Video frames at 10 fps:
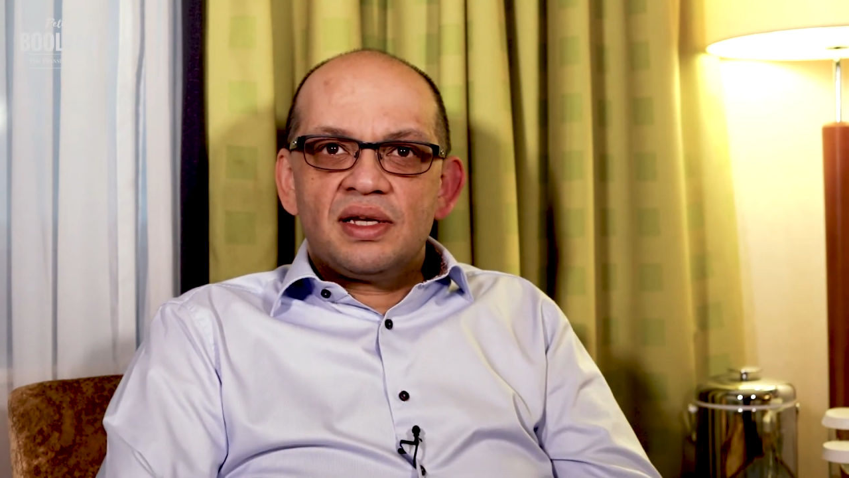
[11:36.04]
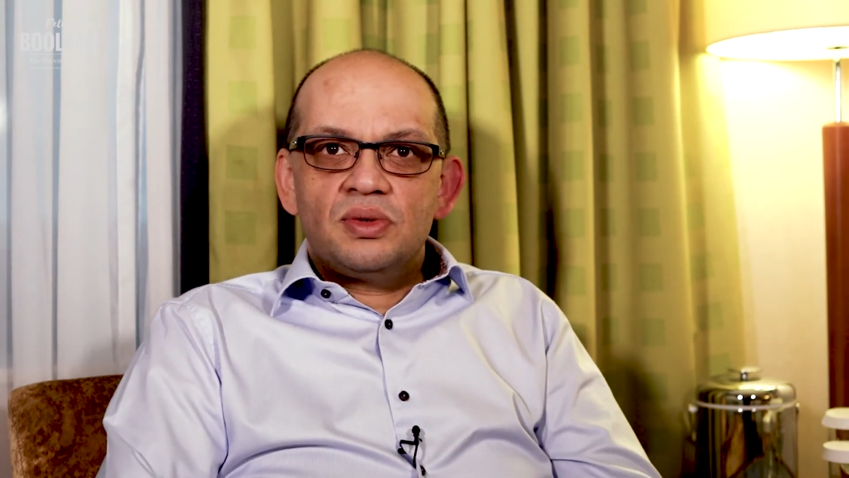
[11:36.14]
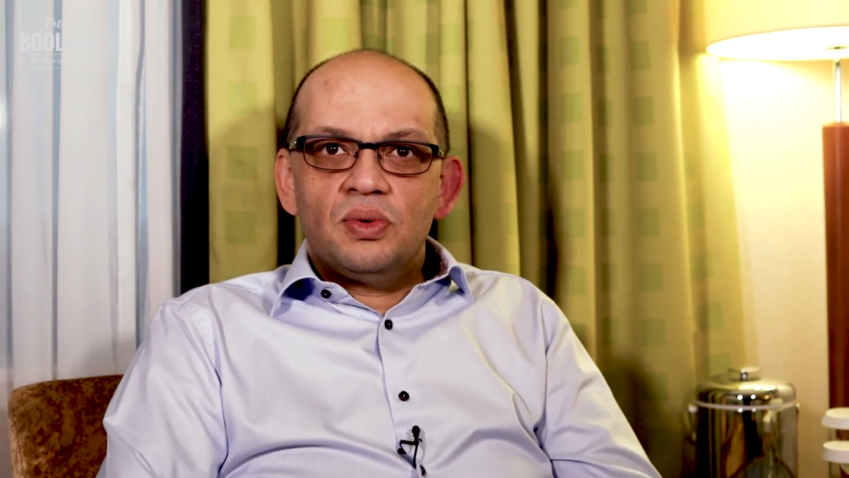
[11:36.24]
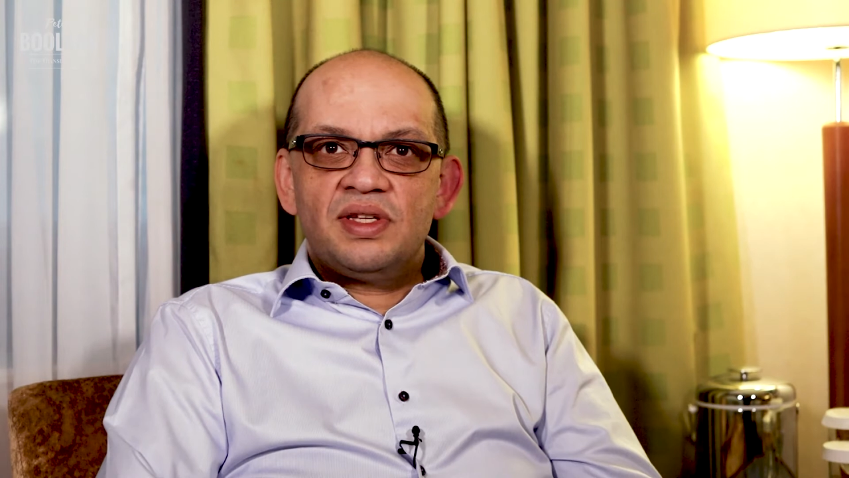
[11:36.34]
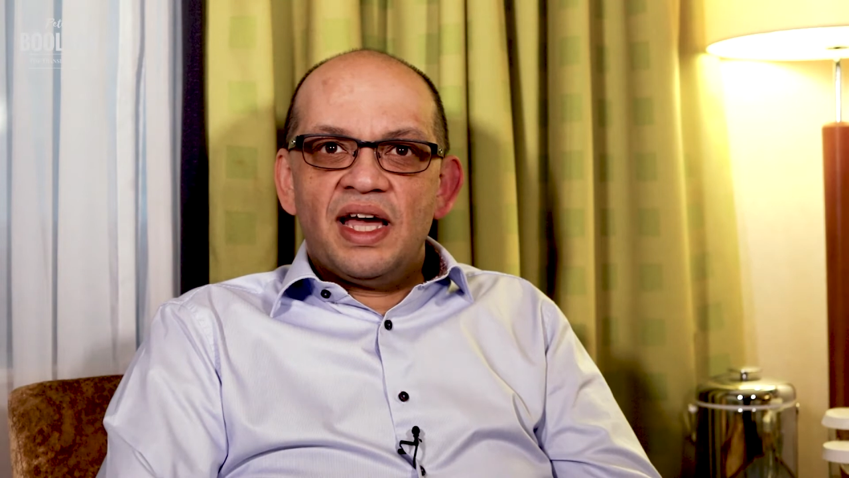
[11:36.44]

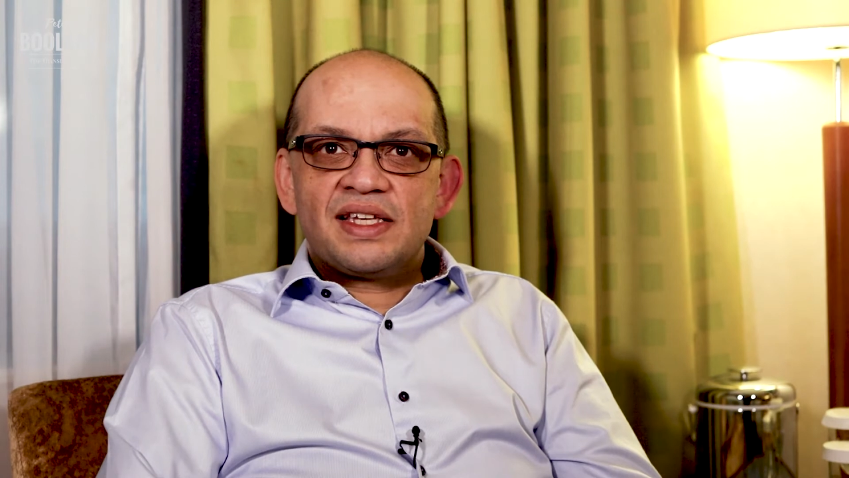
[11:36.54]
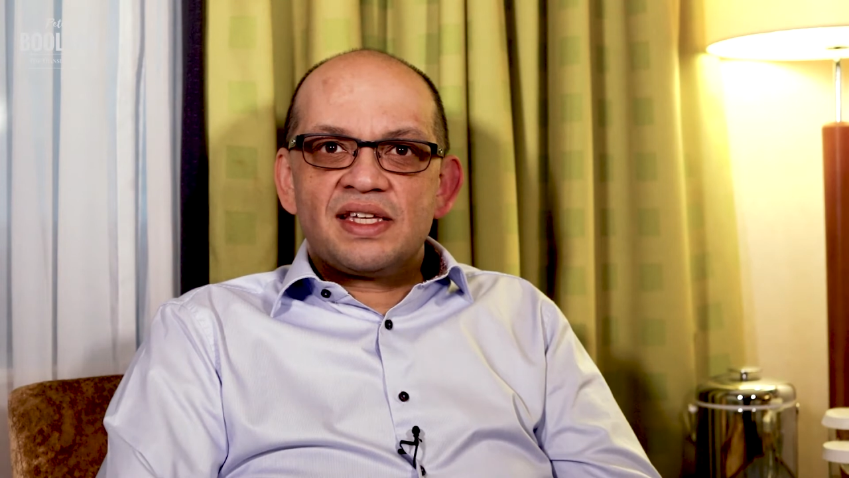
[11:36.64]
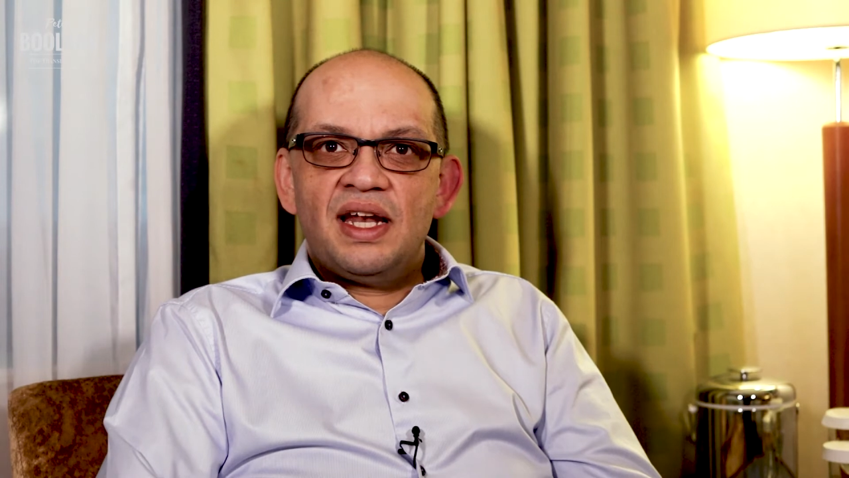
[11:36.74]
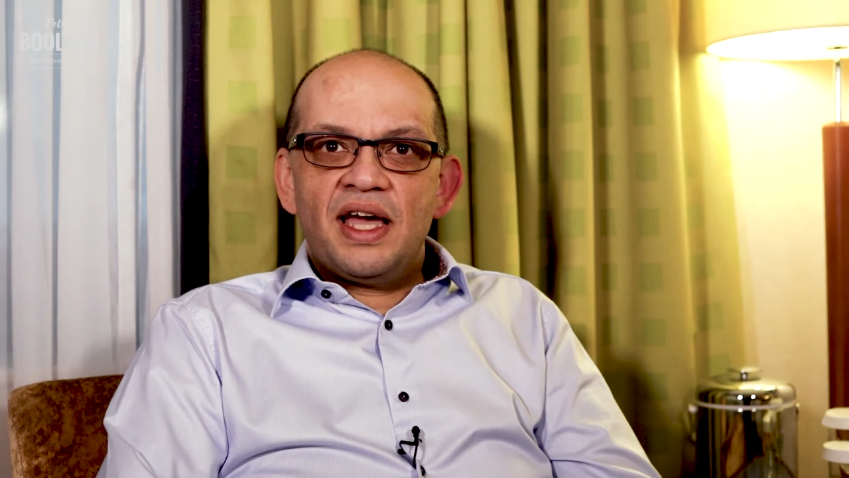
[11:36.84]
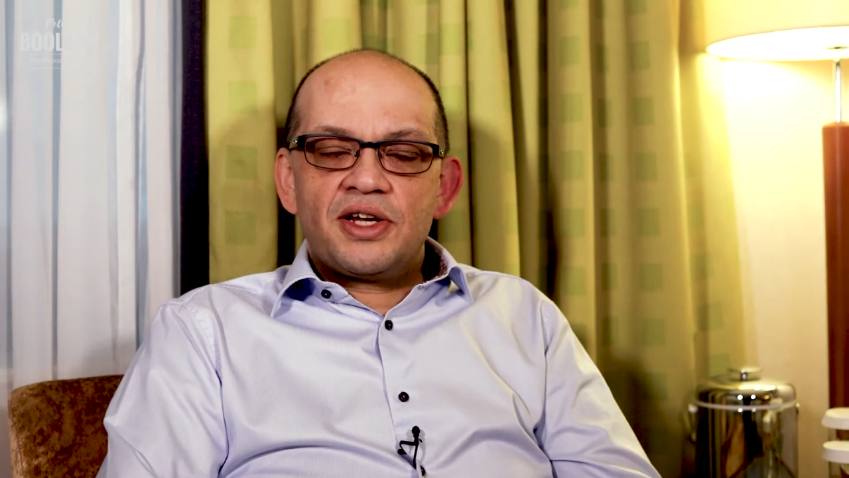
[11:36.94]
sort of tax
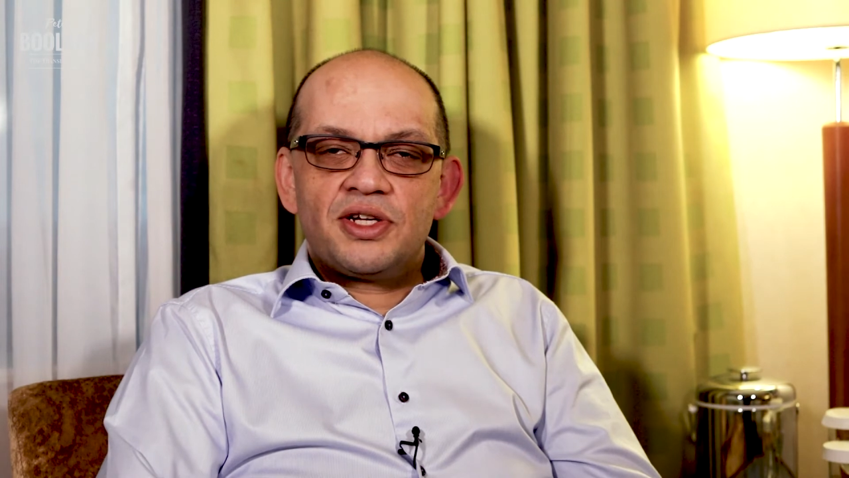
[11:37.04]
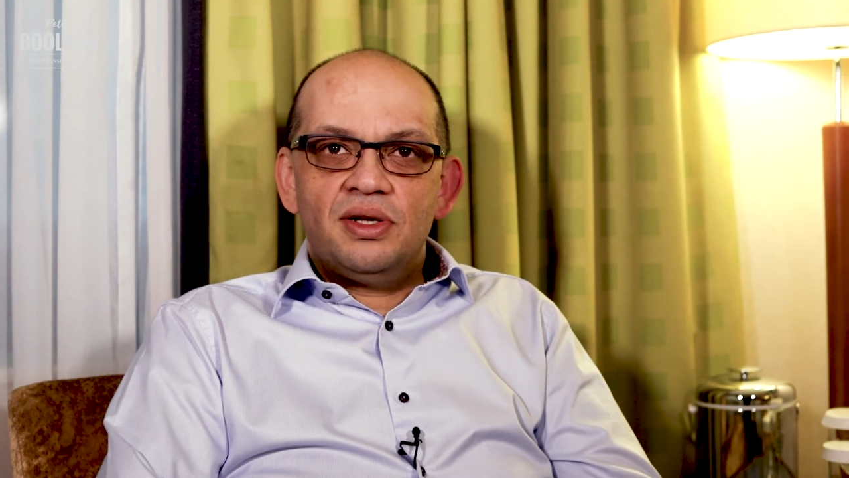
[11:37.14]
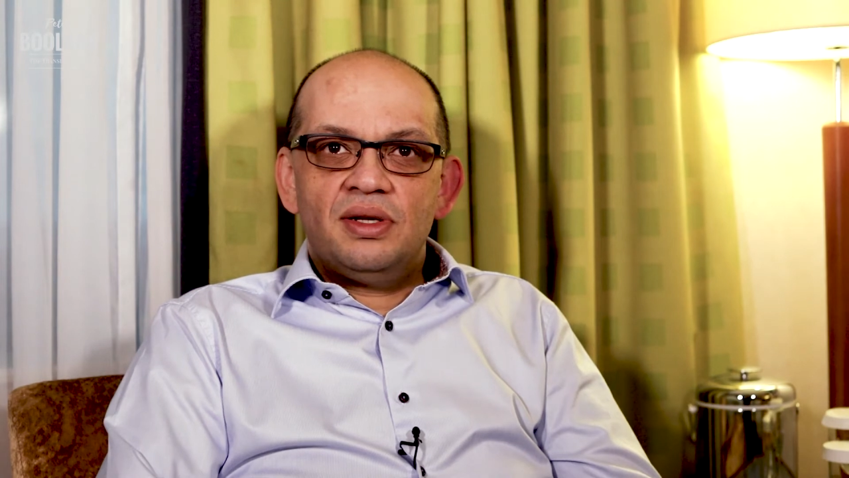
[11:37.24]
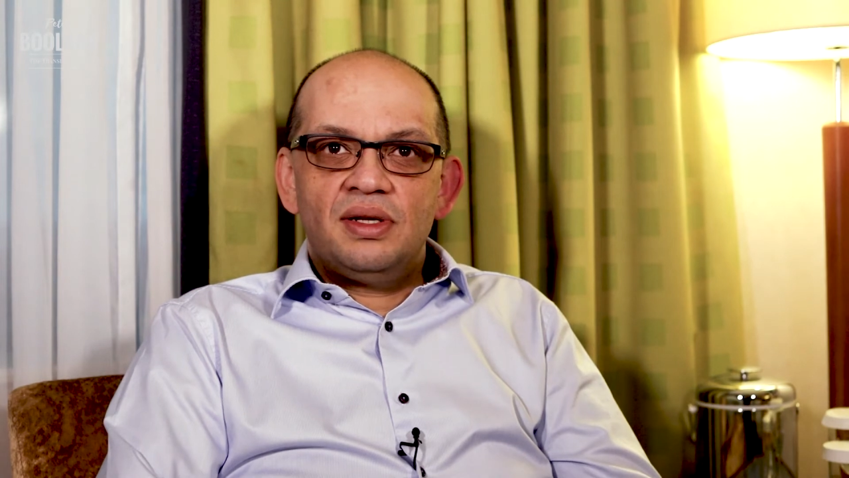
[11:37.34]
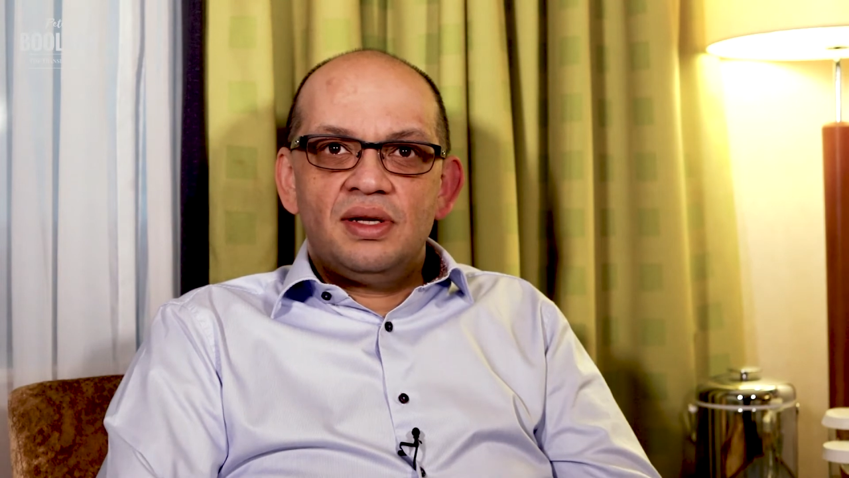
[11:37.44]

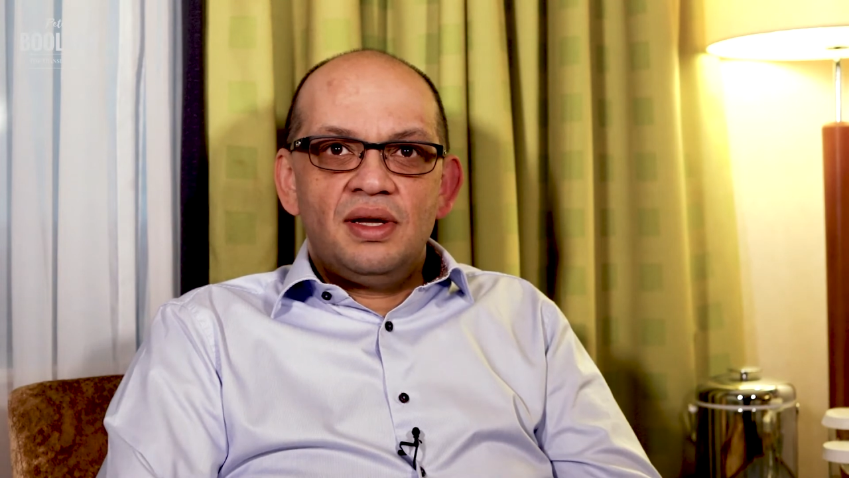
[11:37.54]
collection.